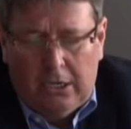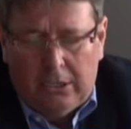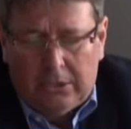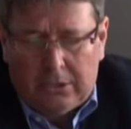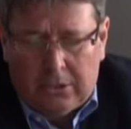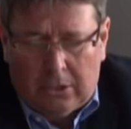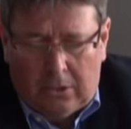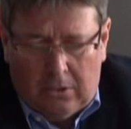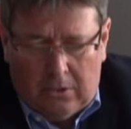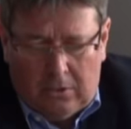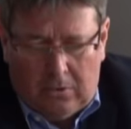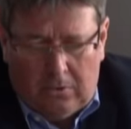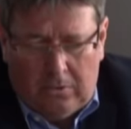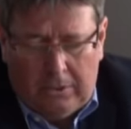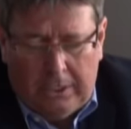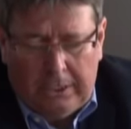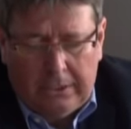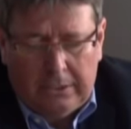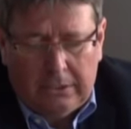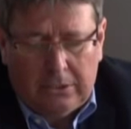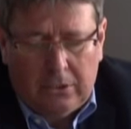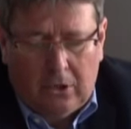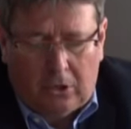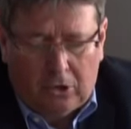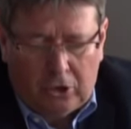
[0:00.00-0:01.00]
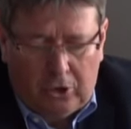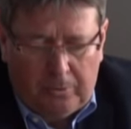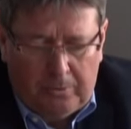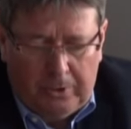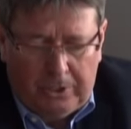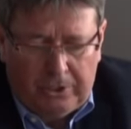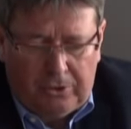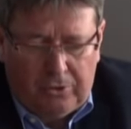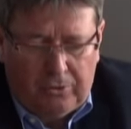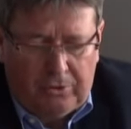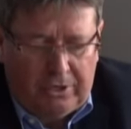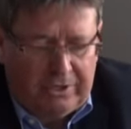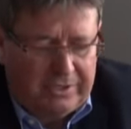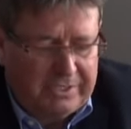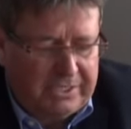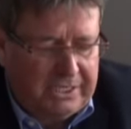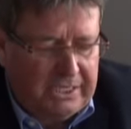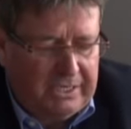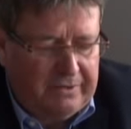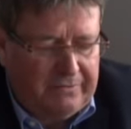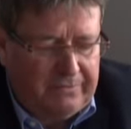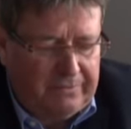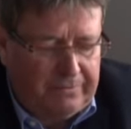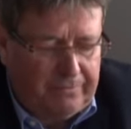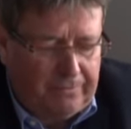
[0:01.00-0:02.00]
So in the document you
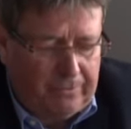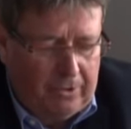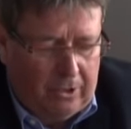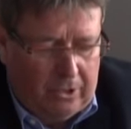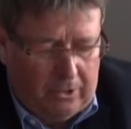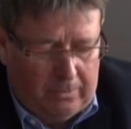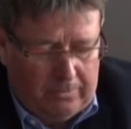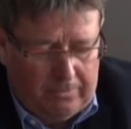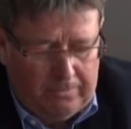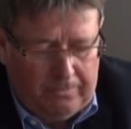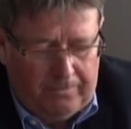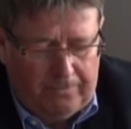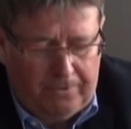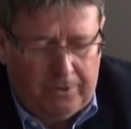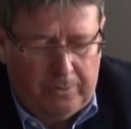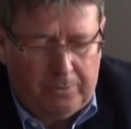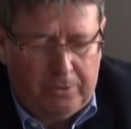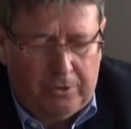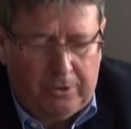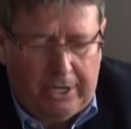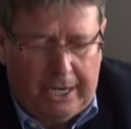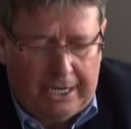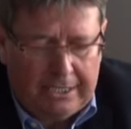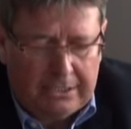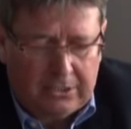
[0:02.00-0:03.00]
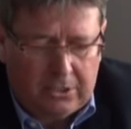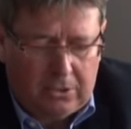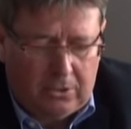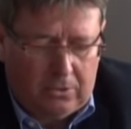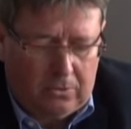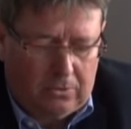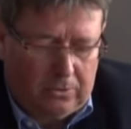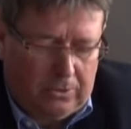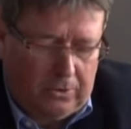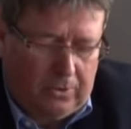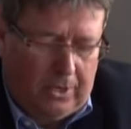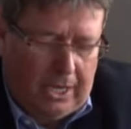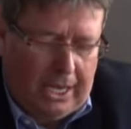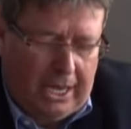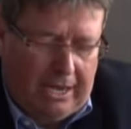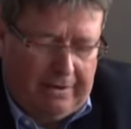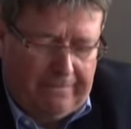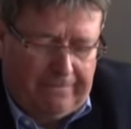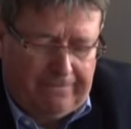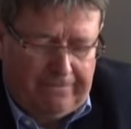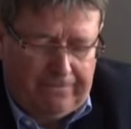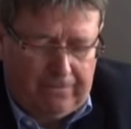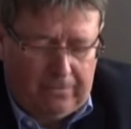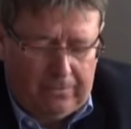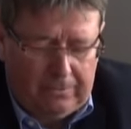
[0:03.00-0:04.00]
received from UNESCO, you
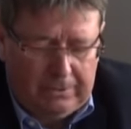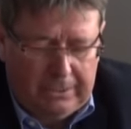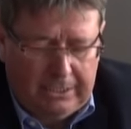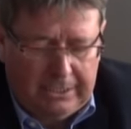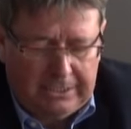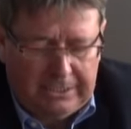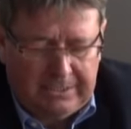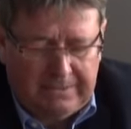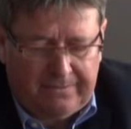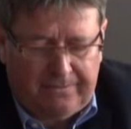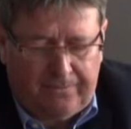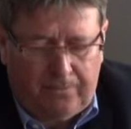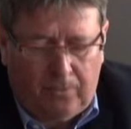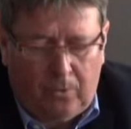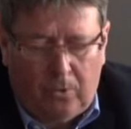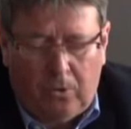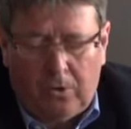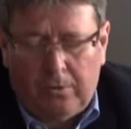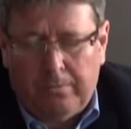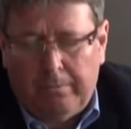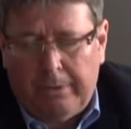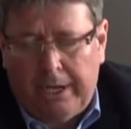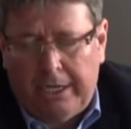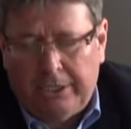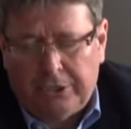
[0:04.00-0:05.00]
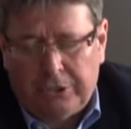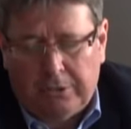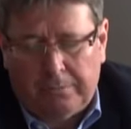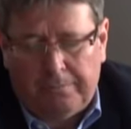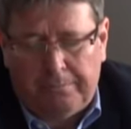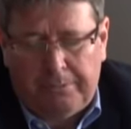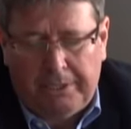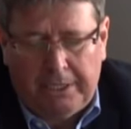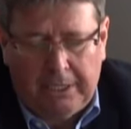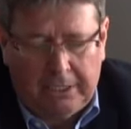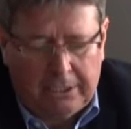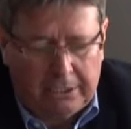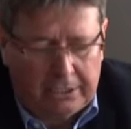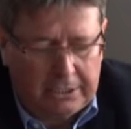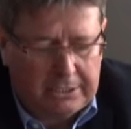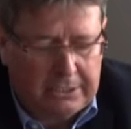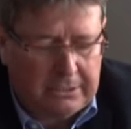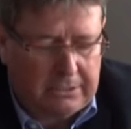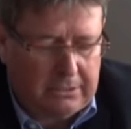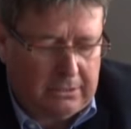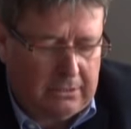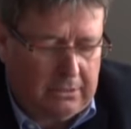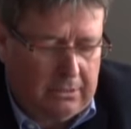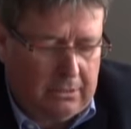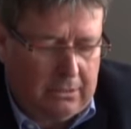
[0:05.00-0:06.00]
have these four major
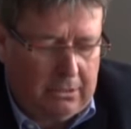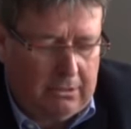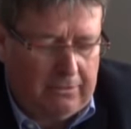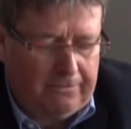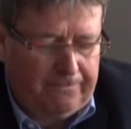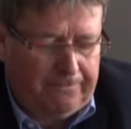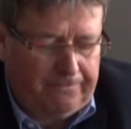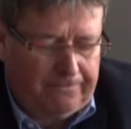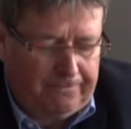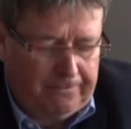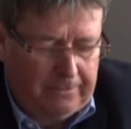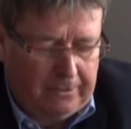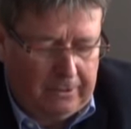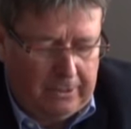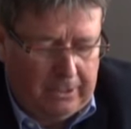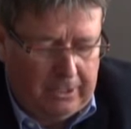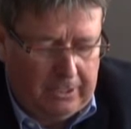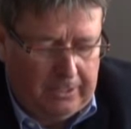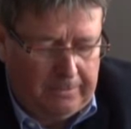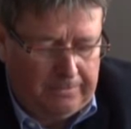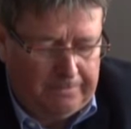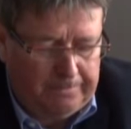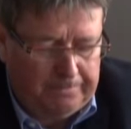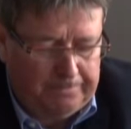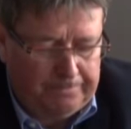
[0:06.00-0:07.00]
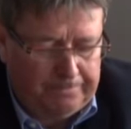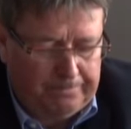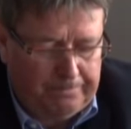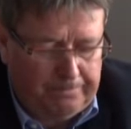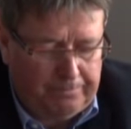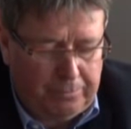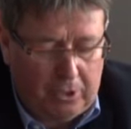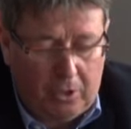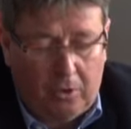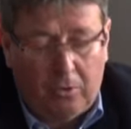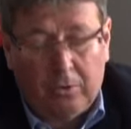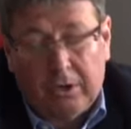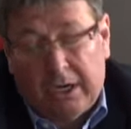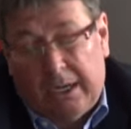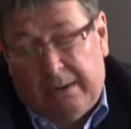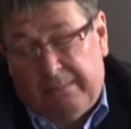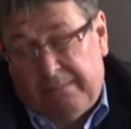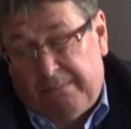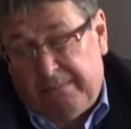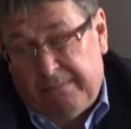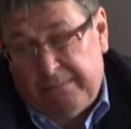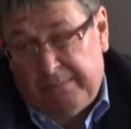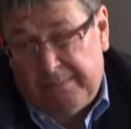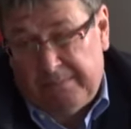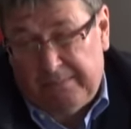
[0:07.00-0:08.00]
pillars of
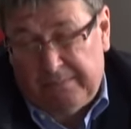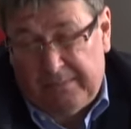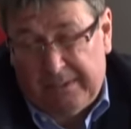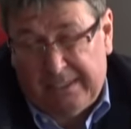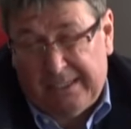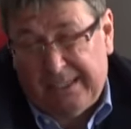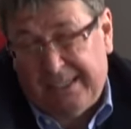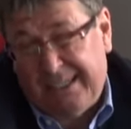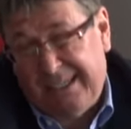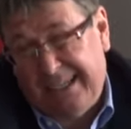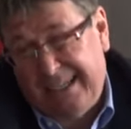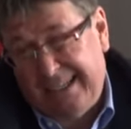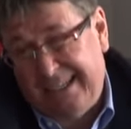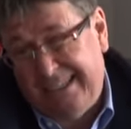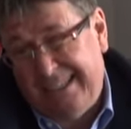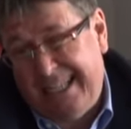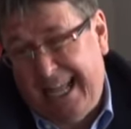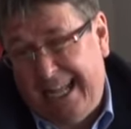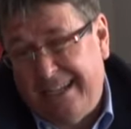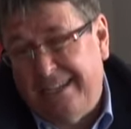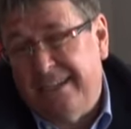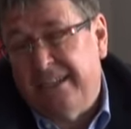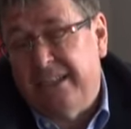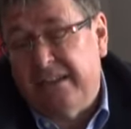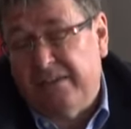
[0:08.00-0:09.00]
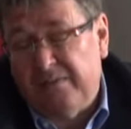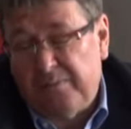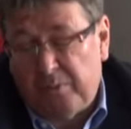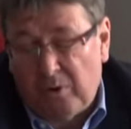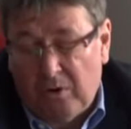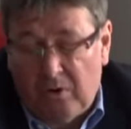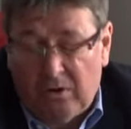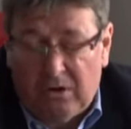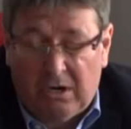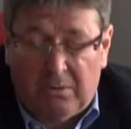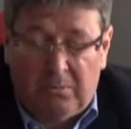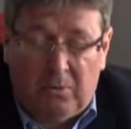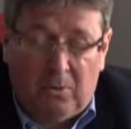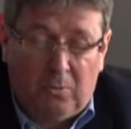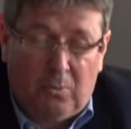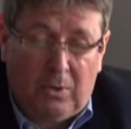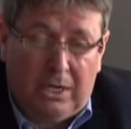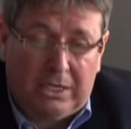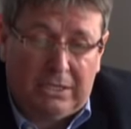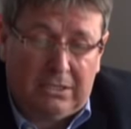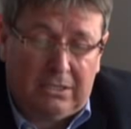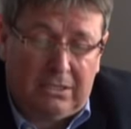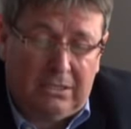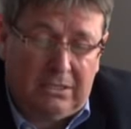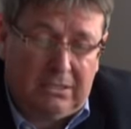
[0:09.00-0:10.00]
program, a tentative program of
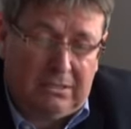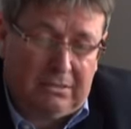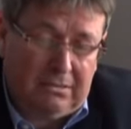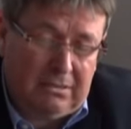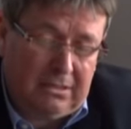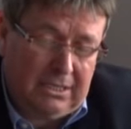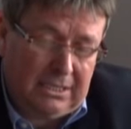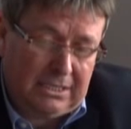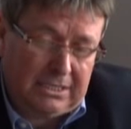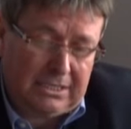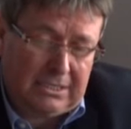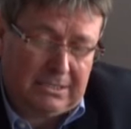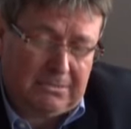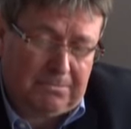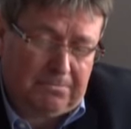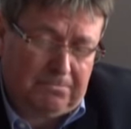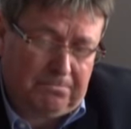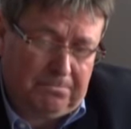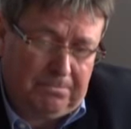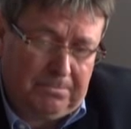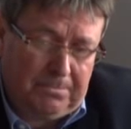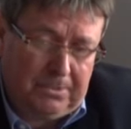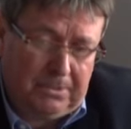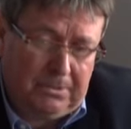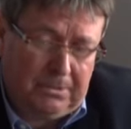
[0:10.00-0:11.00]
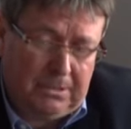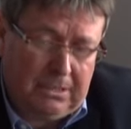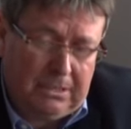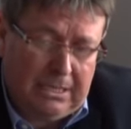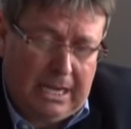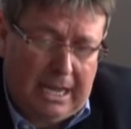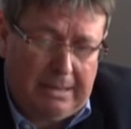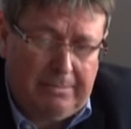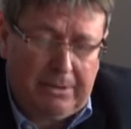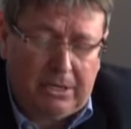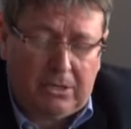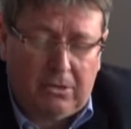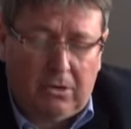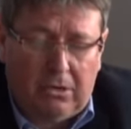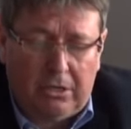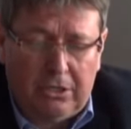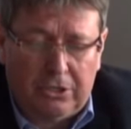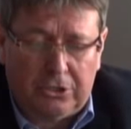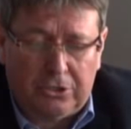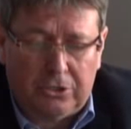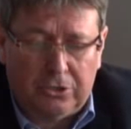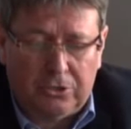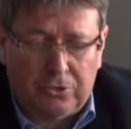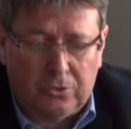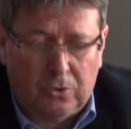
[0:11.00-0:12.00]
what this dynamic
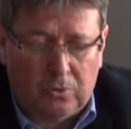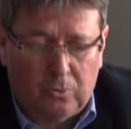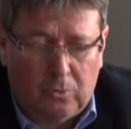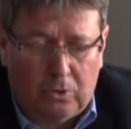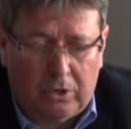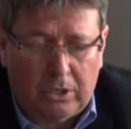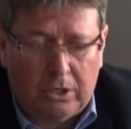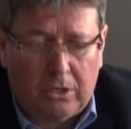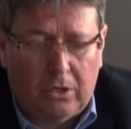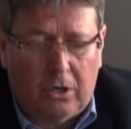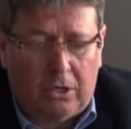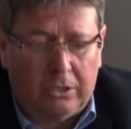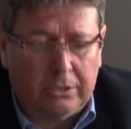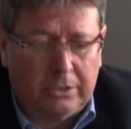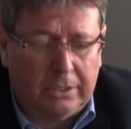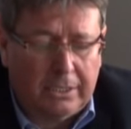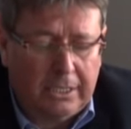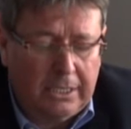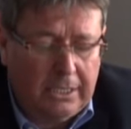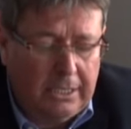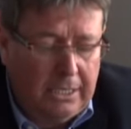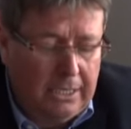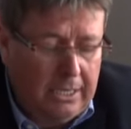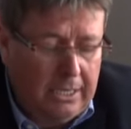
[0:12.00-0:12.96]
coalition should work on.